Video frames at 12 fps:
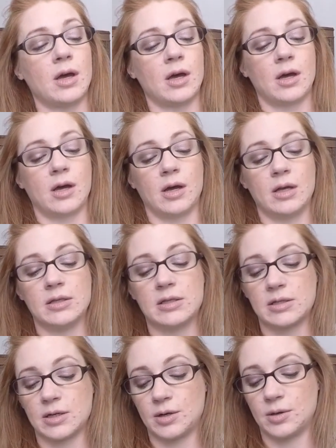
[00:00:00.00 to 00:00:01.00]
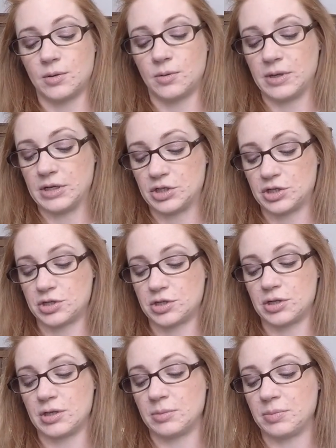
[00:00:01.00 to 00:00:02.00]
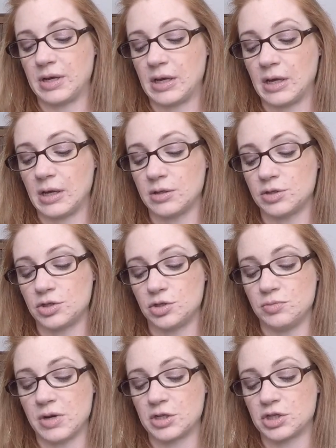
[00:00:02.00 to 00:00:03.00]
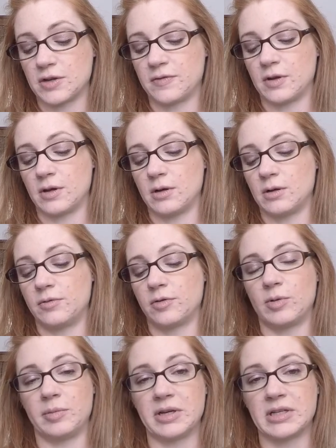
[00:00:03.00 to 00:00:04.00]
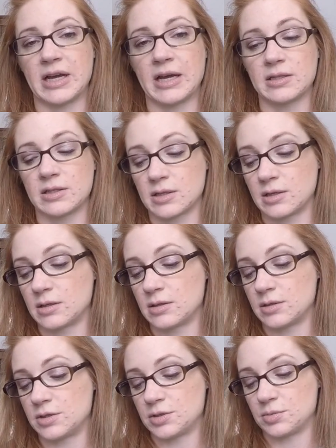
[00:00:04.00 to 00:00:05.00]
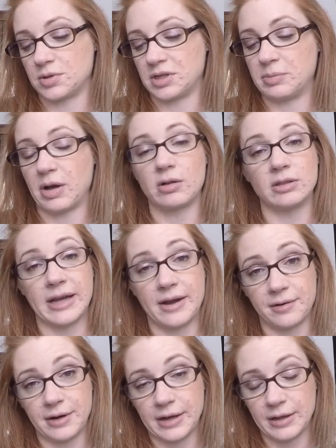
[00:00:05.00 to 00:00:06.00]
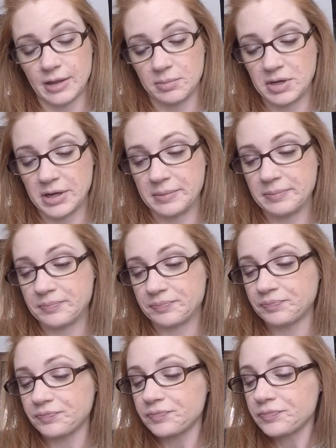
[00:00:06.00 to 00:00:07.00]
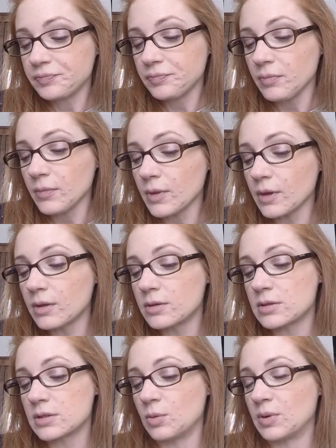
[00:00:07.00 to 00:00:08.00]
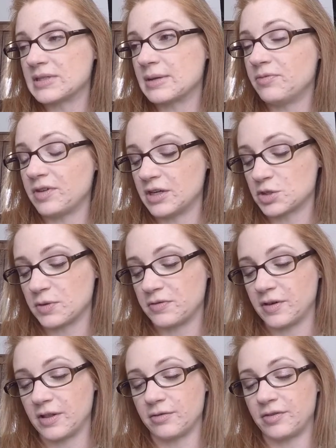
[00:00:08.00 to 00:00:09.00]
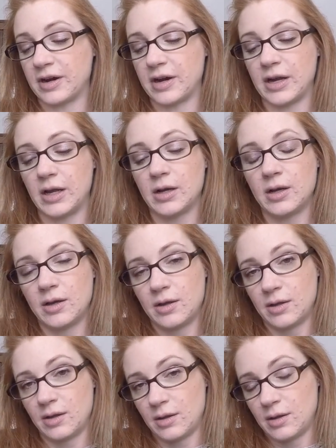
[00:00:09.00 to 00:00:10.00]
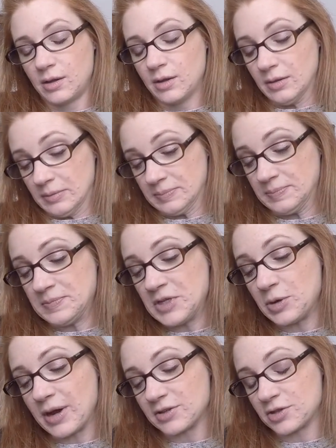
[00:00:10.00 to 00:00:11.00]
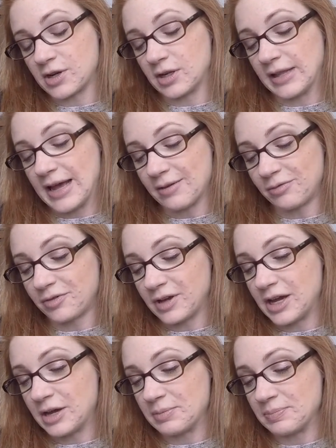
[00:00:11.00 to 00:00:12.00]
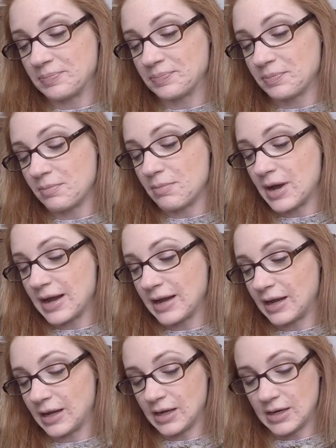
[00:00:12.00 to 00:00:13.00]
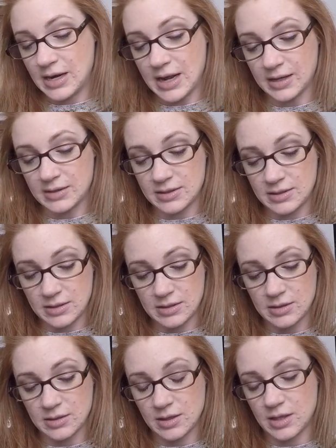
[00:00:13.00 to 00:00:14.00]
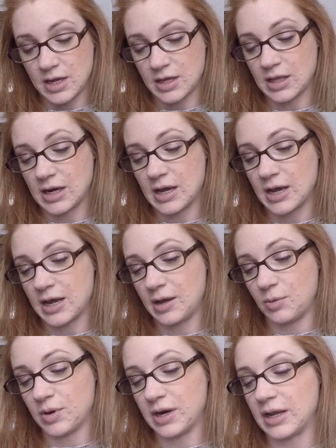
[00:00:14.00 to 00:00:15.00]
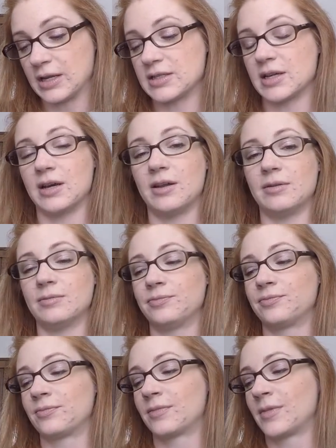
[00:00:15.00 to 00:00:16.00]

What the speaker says: And so it shouldn't be too much of an overwhelming task to really buckle down and get them done. So once I'm finished with Feather Fairy, you guys are gonna laugh. My next thing that I want to get done